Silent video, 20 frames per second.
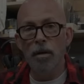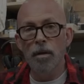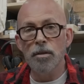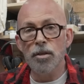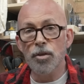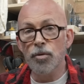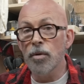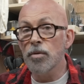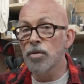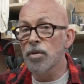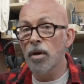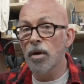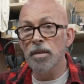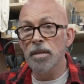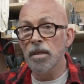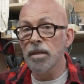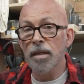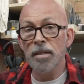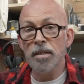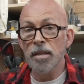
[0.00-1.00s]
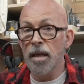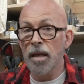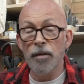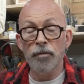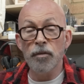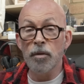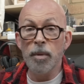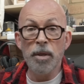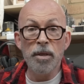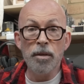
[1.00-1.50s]
Screw sizing doesn't
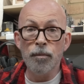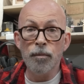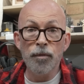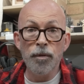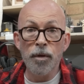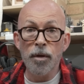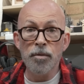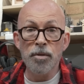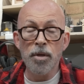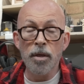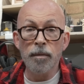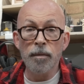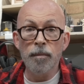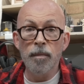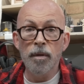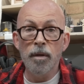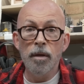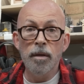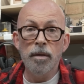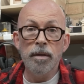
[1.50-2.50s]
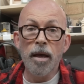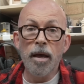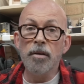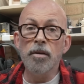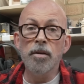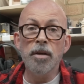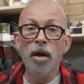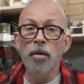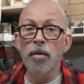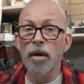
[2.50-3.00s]
have to be confusing. Now
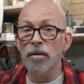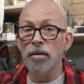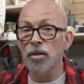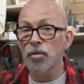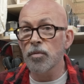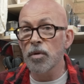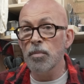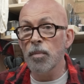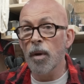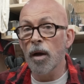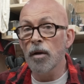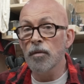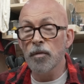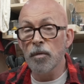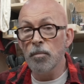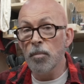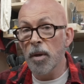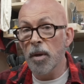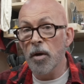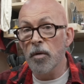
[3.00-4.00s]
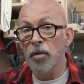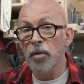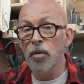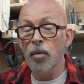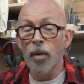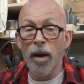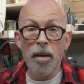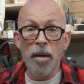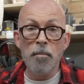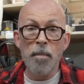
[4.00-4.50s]
you know how to read both
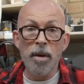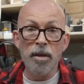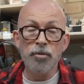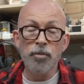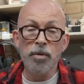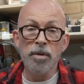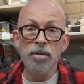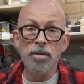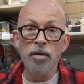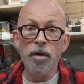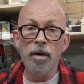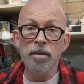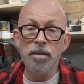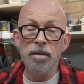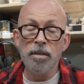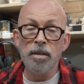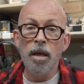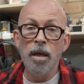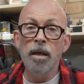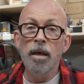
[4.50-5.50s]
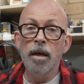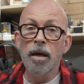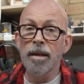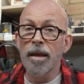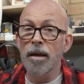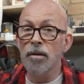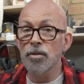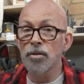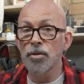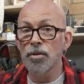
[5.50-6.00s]
imperial and metric sizes and
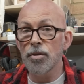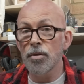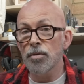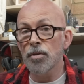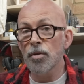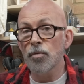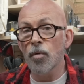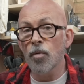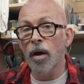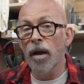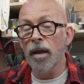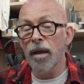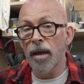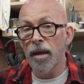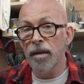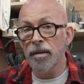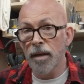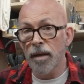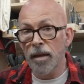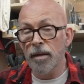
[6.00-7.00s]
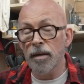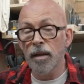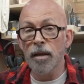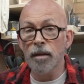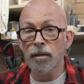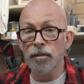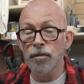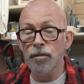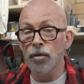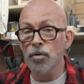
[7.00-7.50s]
how to choose the right head and
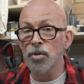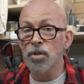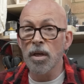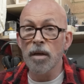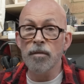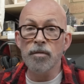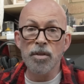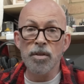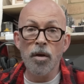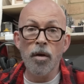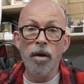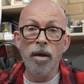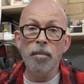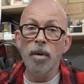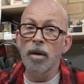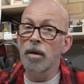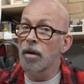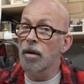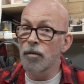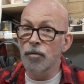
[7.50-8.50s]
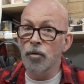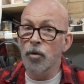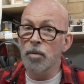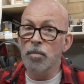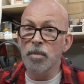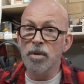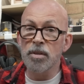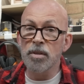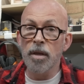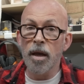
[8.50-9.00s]
length, you'll save time,
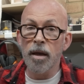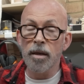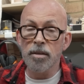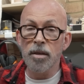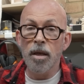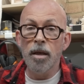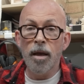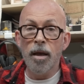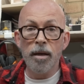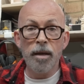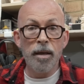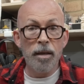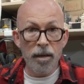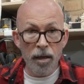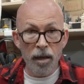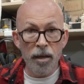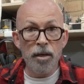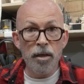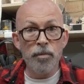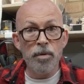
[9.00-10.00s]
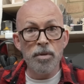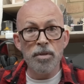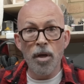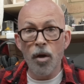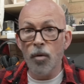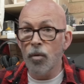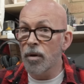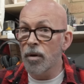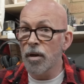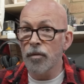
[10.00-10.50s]
avoid mistakes and get a cleaner
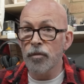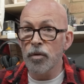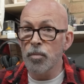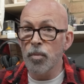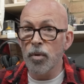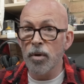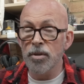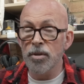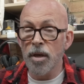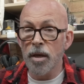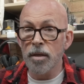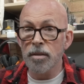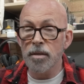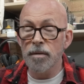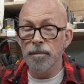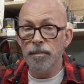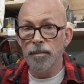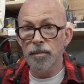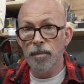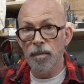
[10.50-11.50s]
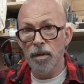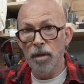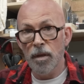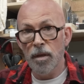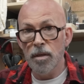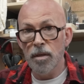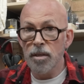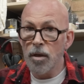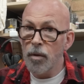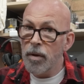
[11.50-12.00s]
result on every project.
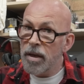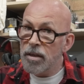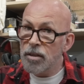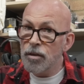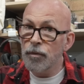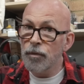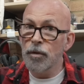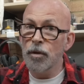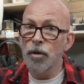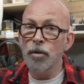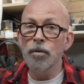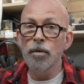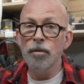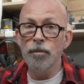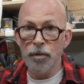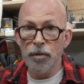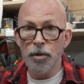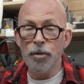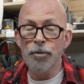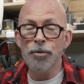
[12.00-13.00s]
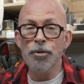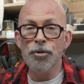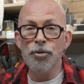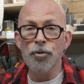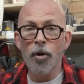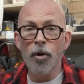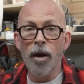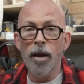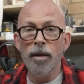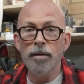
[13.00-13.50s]
So here's a few for you to
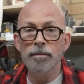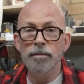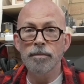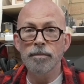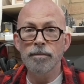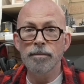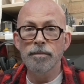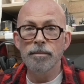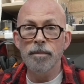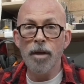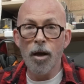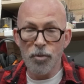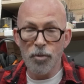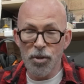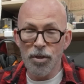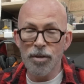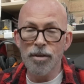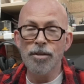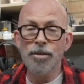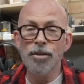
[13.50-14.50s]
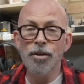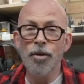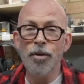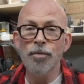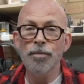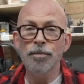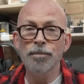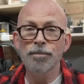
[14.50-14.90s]
try. I'll see you soon.